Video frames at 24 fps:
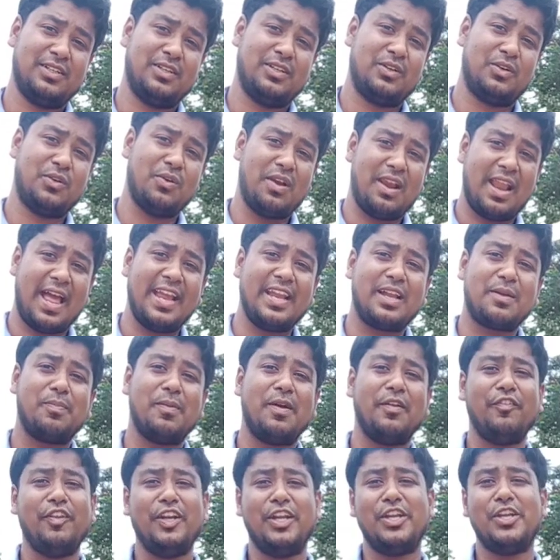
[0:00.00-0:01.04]
to like
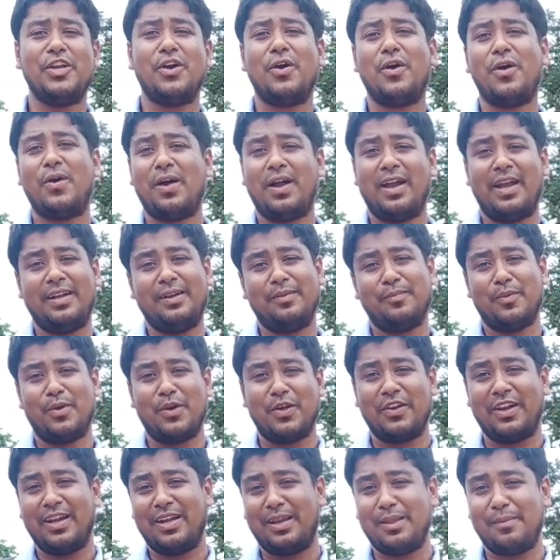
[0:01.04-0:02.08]
my video, and more
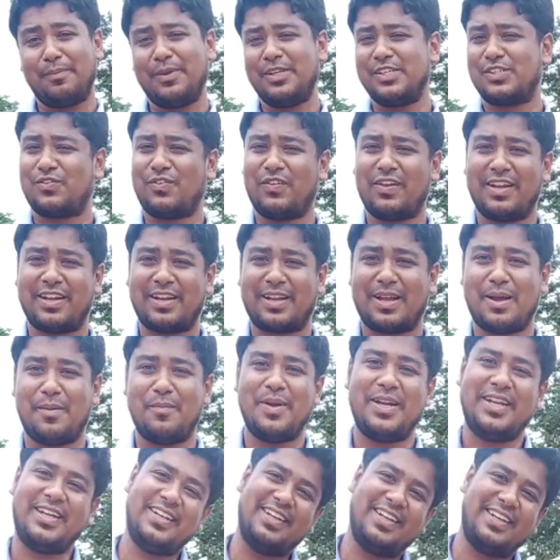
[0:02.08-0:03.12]
ATPs for
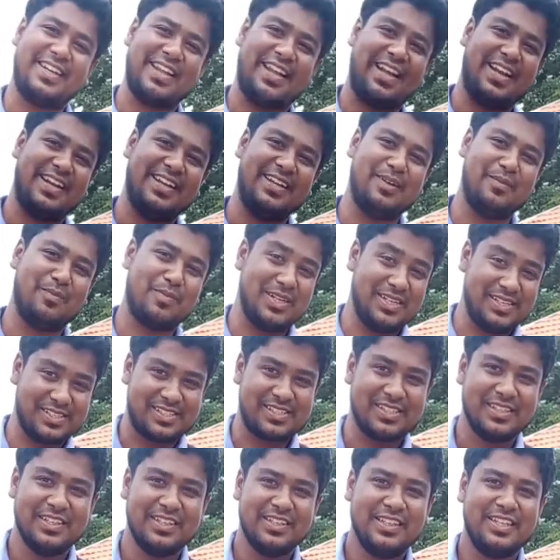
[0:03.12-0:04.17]
comment, and please
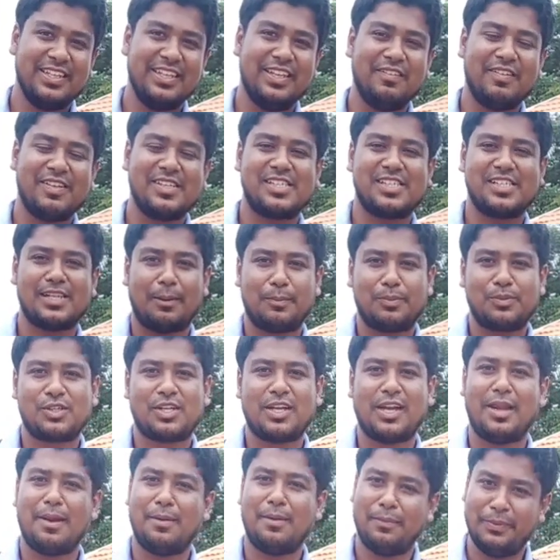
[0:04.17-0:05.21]
even
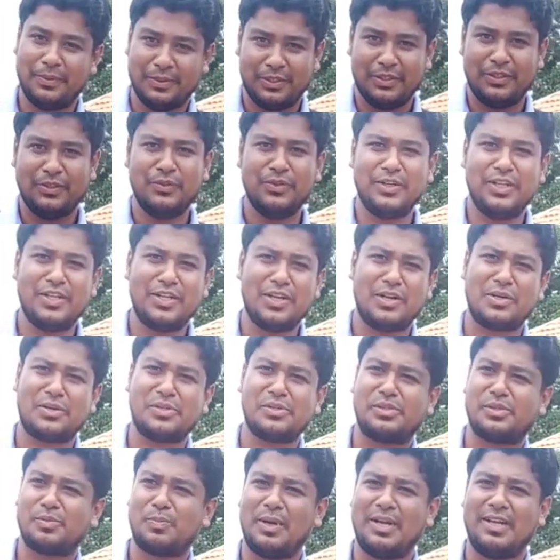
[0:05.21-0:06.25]
subscribe. You need not to
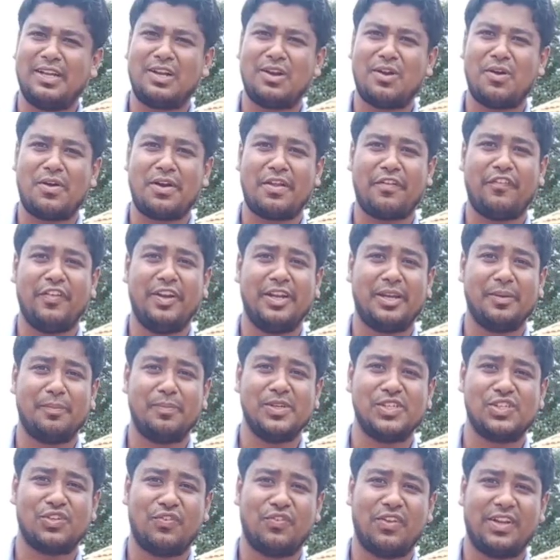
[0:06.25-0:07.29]
spend a lot of
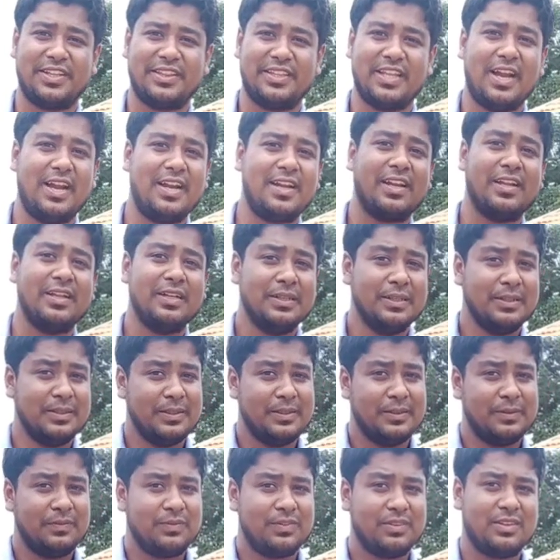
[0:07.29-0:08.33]
ATPs for that.
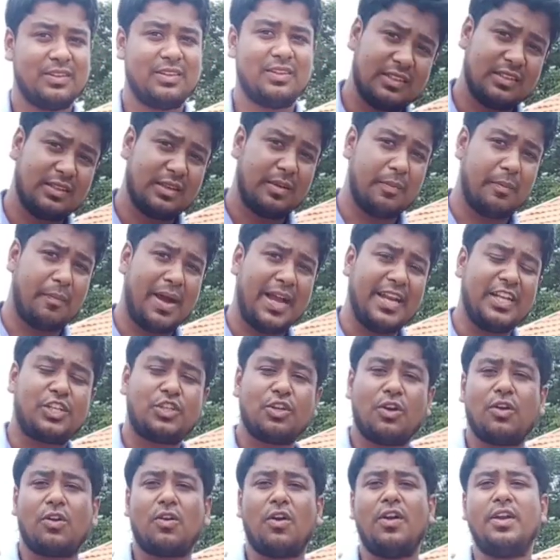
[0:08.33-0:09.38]
The
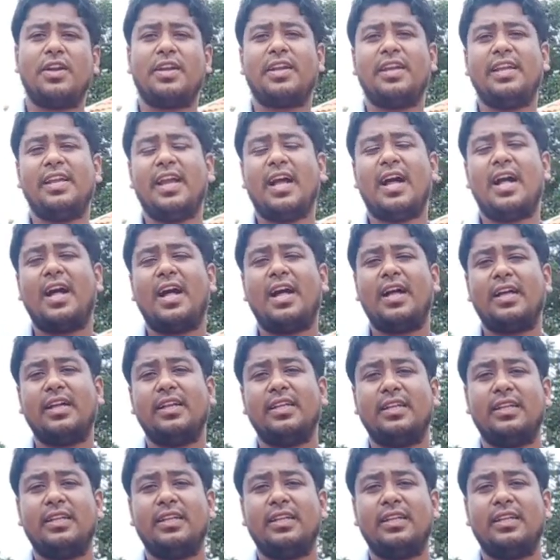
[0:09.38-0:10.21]
mitochondria